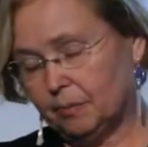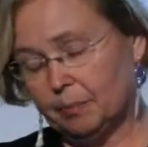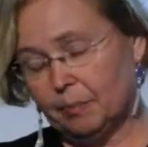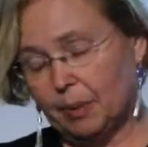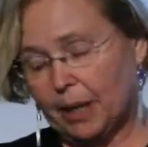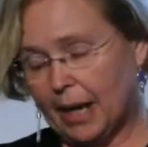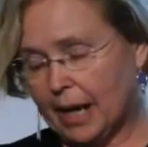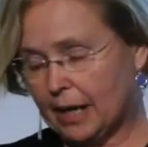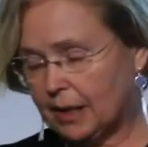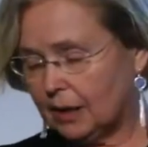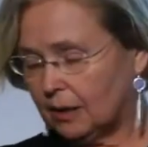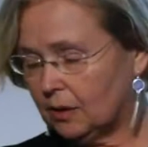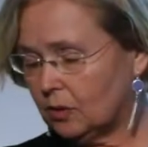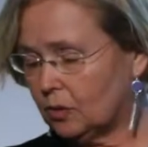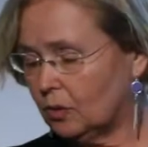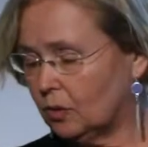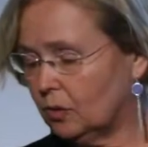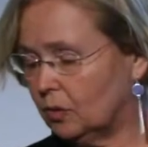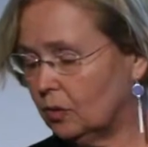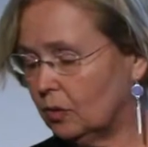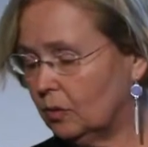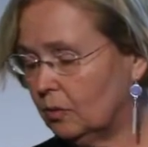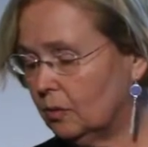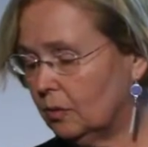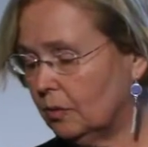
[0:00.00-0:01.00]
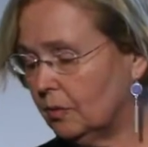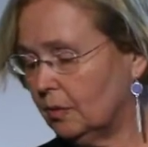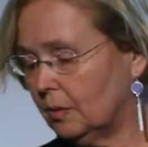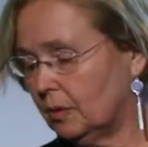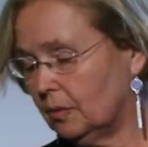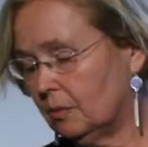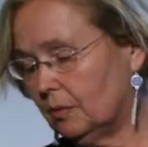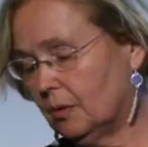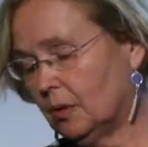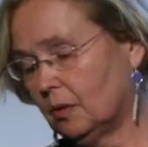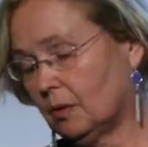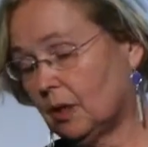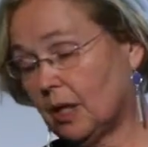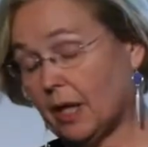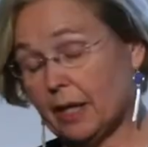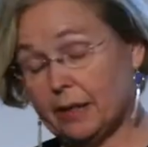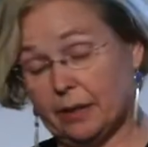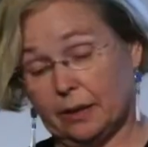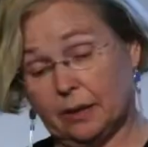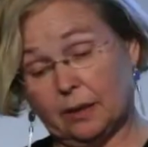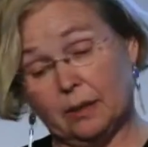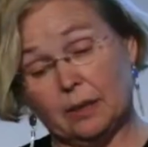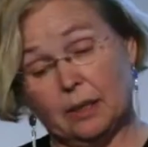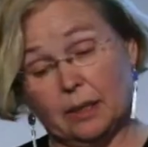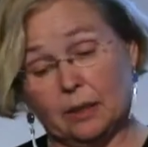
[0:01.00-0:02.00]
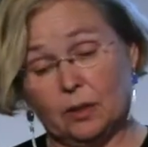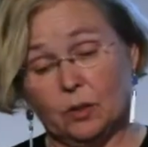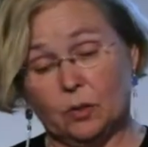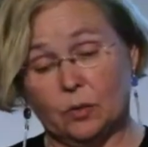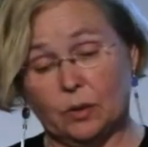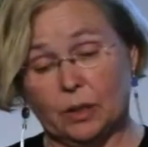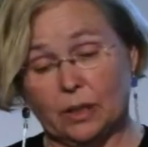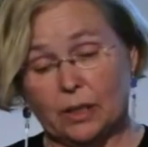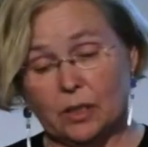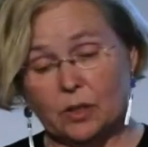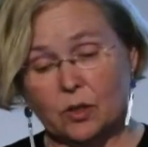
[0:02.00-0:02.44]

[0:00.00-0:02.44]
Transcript: planning to do, or currently doing.